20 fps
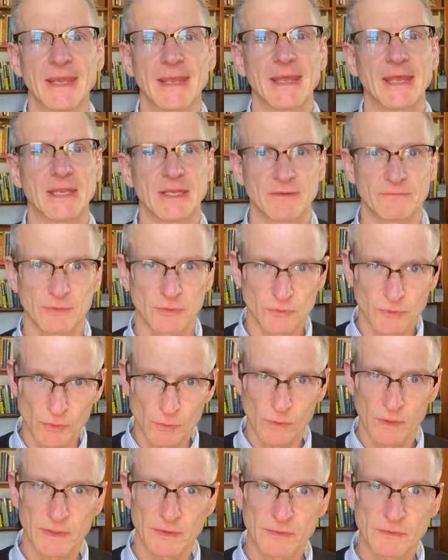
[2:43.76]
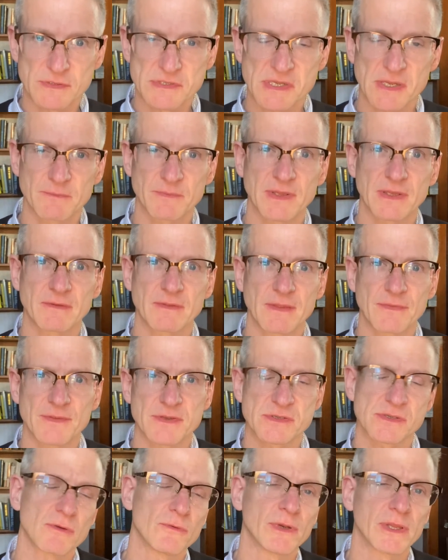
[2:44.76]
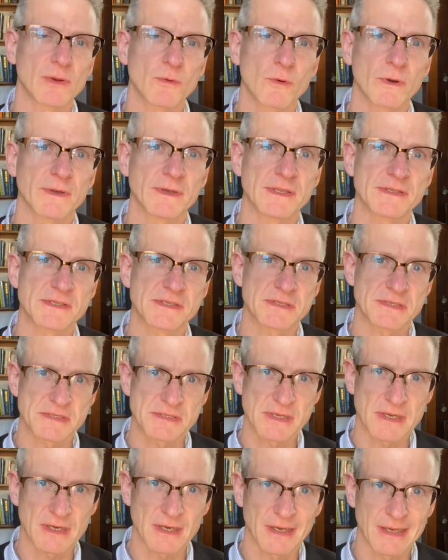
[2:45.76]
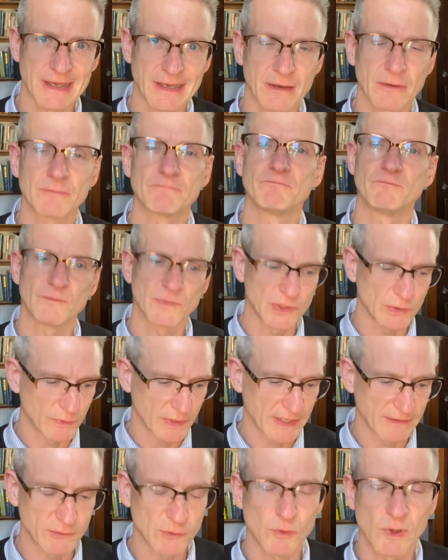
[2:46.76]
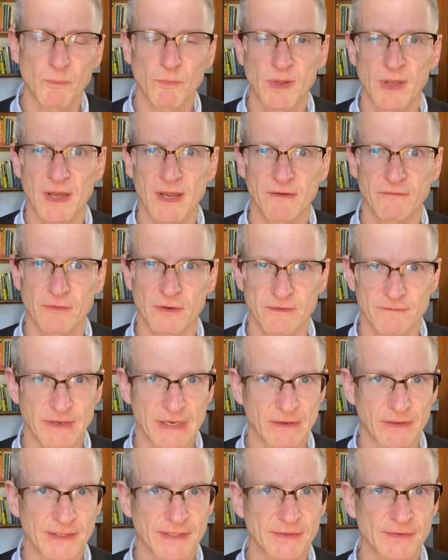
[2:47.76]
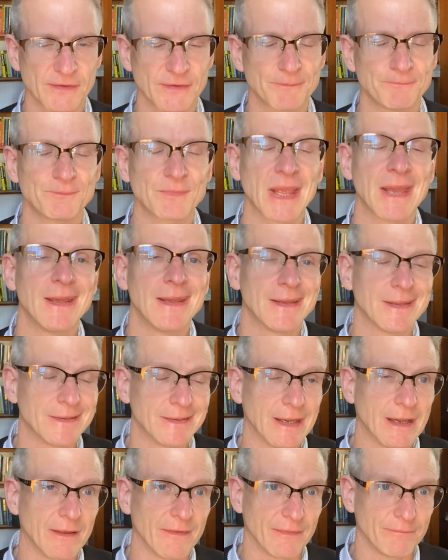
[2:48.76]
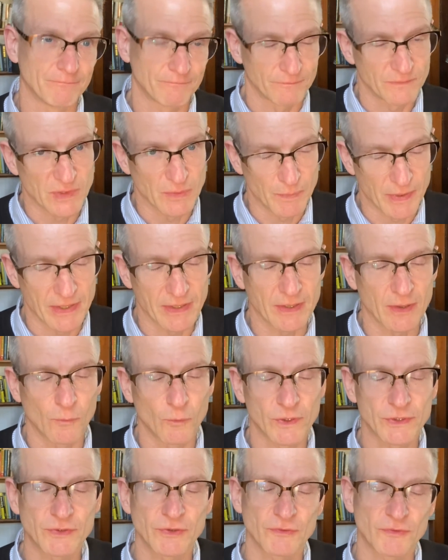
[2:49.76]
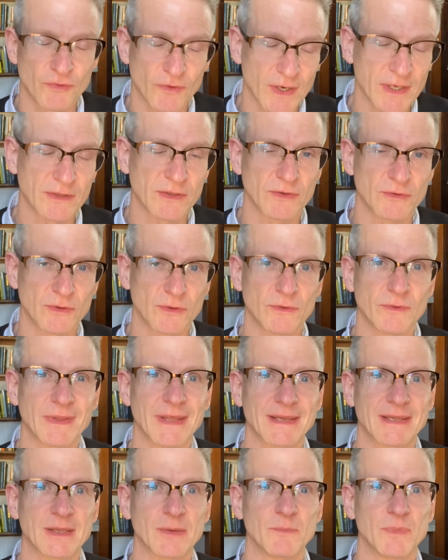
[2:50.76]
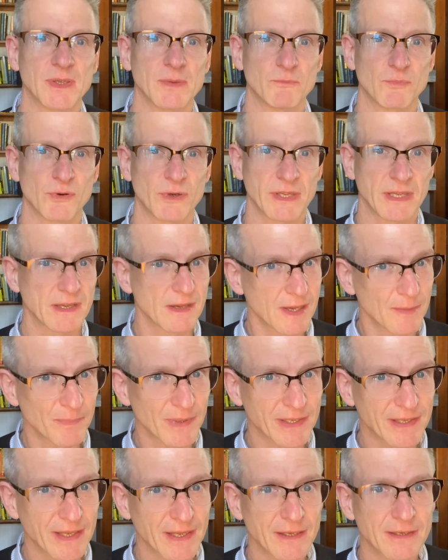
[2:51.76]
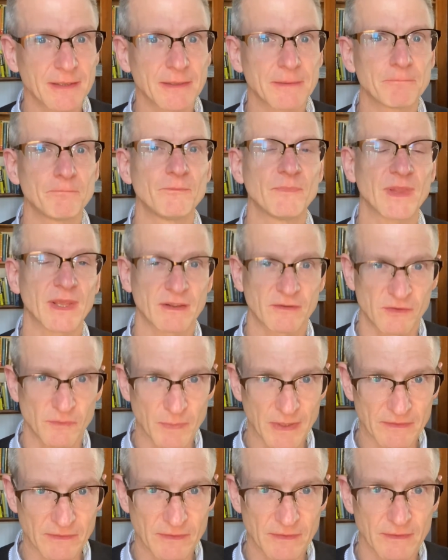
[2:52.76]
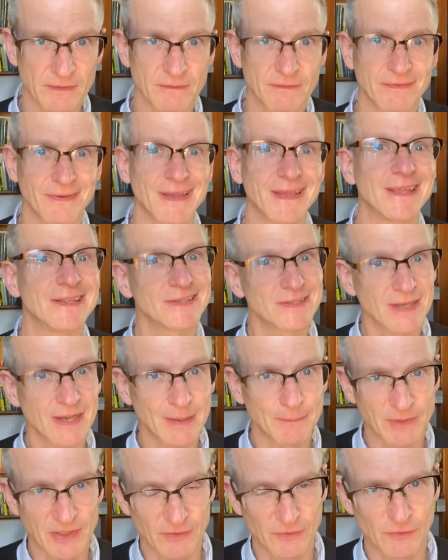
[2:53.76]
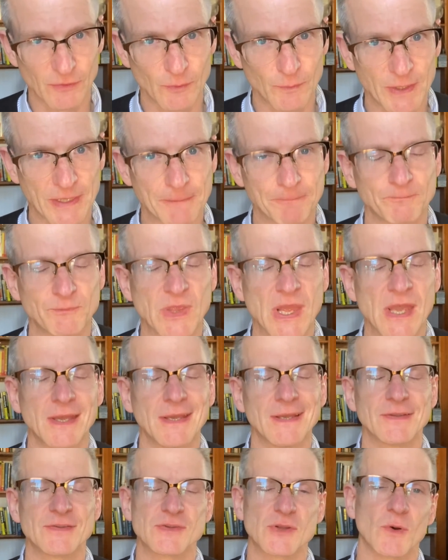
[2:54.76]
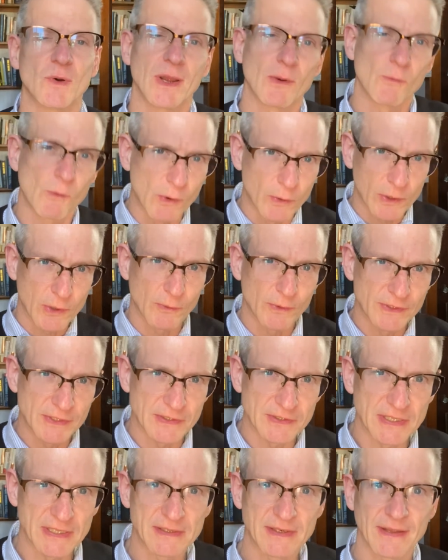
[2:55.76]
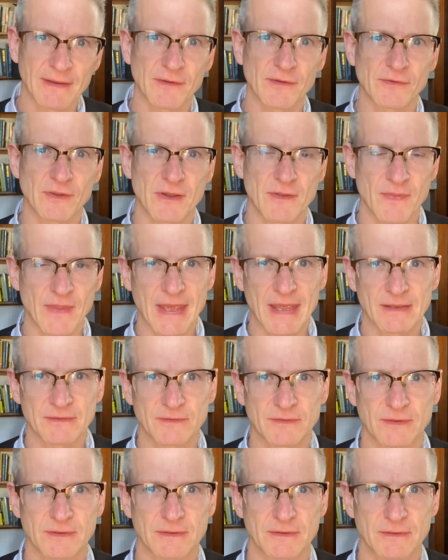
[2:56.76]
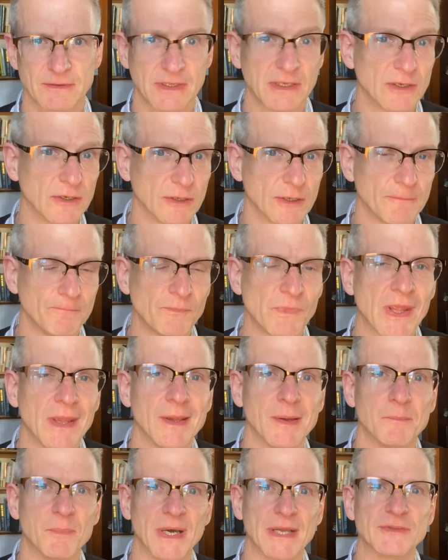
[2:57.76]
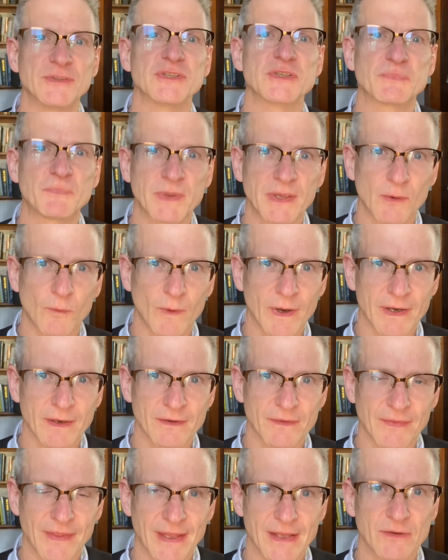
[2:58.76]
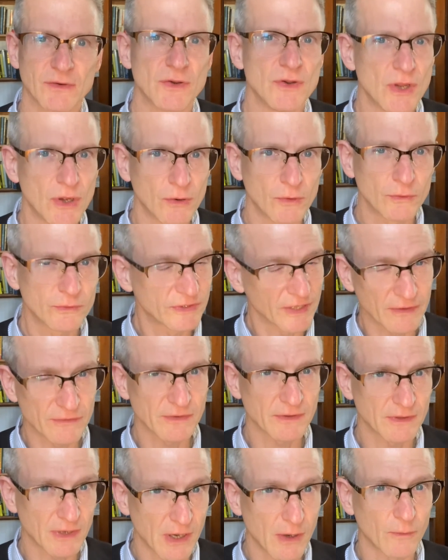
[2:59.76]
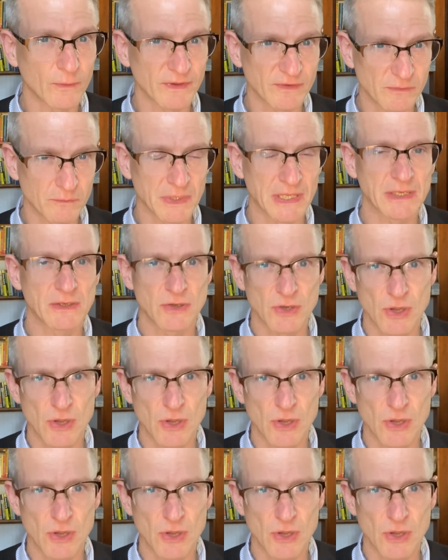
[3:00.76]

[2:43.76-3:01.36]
And if you do want to do something that the zoning ordinance does not allow, you would have to apply for a variance. Now, depending on what you're trying to do, that can be pretty complicated, expensive, and time consuming. So I won't go into details on that uh, here, but just be aware that no doesn't always mean